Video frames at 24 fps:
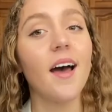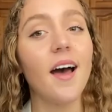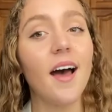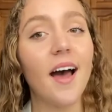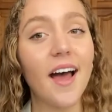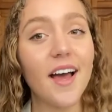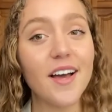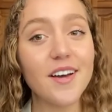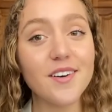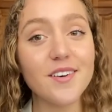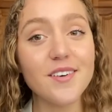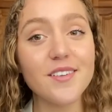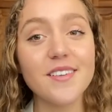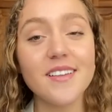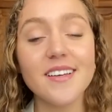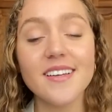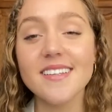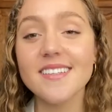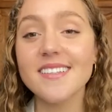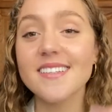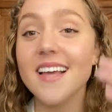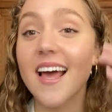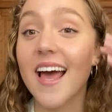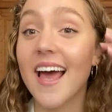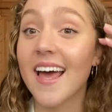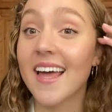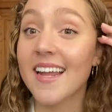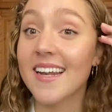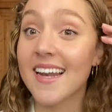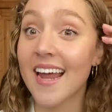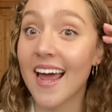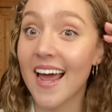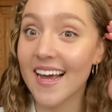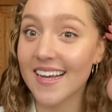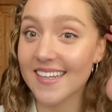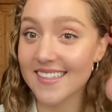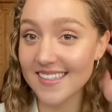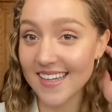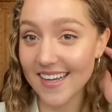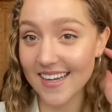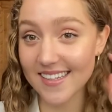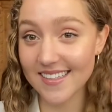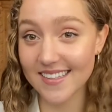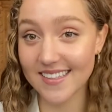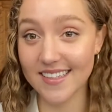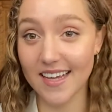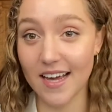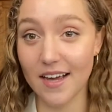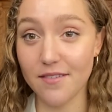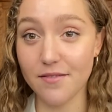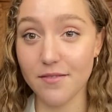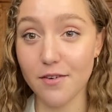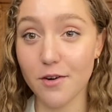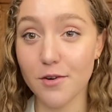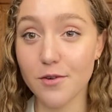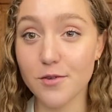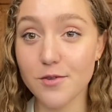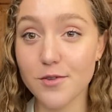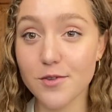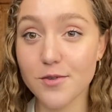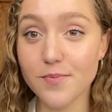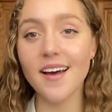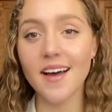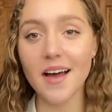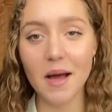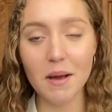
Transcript: I call this an essay scaffold.